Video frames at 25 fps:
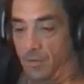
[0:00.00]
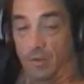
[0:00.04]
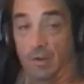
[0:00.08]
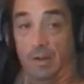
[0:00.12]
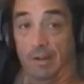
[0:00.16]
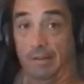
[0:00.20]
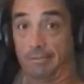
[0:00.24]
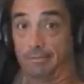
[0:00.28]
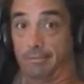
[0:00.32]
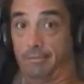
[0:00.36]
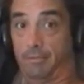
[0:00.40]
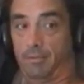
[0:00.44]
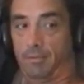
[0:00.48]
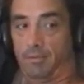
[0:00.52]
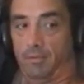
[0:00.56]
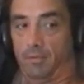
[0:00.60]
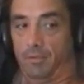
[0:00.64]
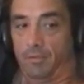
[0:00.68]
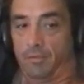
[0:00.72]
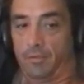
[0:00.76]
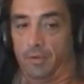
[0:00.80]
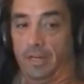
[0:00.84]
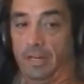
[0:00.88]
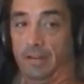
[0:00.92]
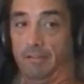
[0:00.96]
well,
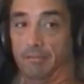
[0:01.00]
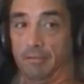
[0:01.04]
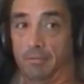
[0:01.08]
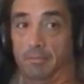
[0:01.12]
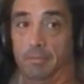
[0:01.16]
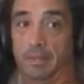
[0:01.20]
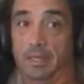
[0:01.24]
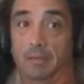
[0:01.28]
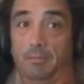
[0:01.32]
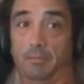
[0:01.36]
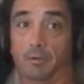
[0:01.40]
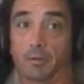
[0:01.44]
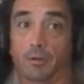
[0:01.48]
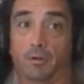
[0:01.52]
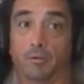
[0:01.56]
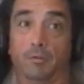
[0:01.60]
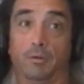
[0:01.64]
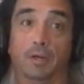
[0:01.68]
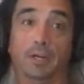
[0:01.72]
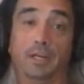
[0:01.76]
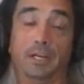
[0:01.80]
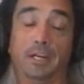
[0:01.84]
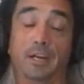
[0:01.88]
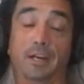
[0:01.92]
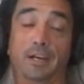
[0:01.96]
three different people or
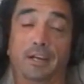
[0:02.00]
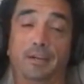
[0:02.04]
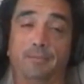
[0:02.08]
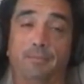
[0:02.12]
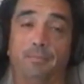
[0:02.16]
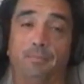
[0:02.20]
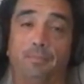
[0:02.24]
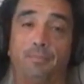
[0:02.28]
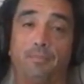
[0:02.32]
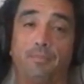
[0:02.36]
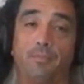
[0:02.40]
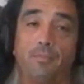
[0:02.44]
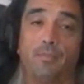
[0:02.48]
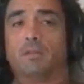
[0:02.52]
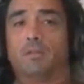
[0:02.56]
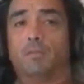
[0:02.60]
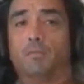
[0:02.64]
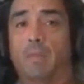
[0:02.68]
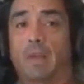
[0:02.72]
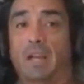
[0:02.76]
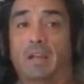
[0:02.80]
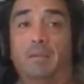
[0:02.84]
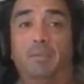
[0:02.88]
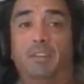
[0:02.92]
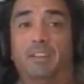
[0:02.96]
whatnot,
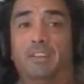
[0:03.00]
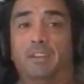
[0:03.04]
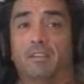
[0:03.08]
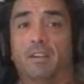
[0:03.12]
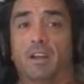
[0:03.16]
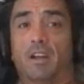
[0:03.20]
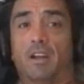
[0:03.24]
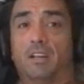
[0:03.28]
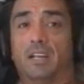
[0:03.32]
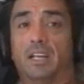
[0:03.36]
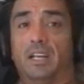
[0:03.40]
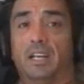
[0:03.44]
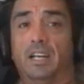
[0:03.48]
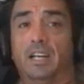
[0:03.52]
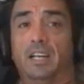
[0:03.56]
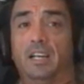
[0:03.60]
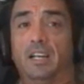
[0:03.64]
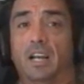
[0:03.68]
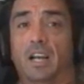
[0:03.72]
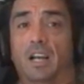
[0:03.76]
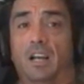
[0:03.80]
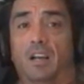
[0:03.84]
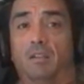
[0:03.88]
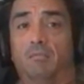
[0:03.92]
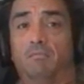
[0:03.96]
maybe they're not
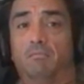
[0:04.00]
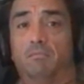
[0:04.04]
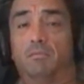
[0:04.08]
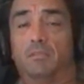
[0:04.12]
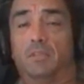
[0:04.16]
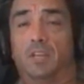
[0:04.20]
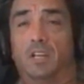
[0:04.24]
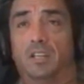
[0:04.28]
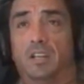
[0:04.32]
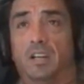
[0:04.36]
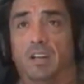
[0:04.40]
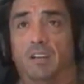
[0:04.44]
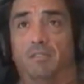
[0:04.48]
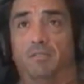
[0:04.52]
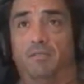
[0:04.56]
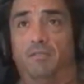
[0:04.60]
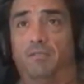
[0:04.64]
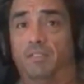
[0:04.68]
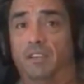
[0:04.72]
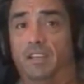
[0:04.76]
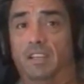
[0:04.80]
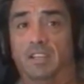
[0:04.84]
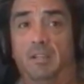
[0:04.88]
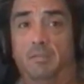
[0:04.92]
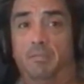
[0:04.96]
getting um,
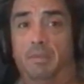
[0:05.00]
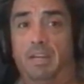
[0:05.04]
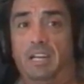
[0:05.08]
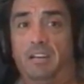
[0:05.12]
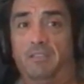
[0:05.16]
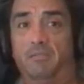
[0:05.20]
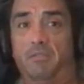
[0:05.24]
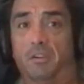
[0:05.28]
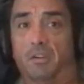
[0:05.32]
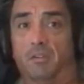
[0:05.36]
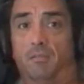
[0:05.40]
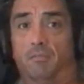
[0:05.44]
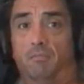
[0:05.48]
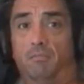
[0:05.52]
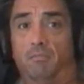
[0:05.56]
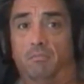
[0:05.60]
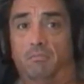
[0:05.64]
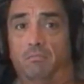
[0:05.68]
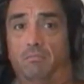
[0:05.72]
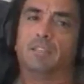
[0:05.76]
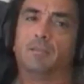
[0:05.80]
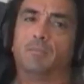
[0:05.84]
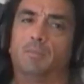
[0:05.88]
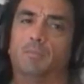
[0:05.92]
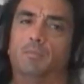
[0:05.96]
enough in the bedroom.
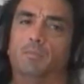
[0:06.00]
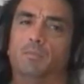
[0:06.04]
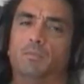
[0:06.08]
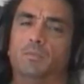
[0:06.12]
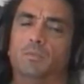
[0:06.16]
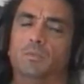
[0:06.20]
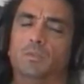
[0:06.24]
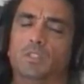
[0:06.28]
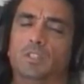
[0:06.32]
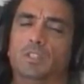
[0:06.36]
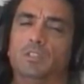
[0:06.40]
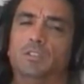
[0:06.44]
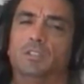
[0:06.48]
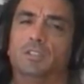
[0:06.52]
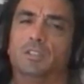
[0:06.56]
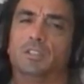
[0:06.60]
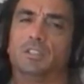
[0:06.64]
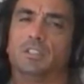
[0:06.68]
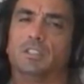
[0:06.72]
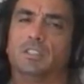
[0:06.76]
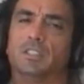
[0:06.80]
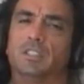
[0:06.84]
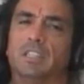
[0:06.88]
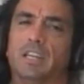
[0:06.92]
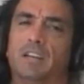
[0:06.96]
You should
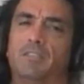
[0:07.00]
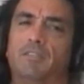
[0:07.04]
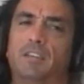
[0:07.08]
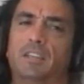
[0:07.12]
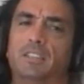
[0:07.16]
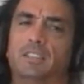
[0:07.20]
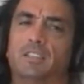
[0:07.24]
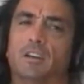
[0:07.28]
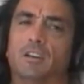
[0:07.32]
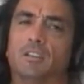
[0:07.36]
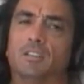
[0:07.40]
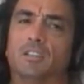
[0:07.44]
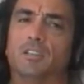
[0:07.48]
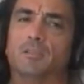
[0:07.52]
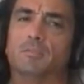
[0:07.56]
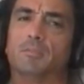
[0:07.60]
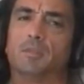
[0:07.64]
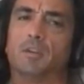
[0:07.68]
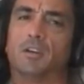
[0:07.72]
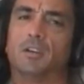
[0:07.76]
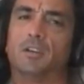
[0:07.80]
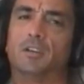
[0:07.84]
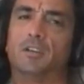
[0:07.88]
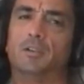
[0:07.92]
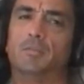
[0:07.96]
definitely talk to your
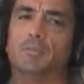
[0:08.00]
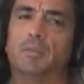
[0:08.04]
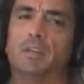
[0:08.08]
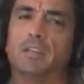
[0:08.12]
partner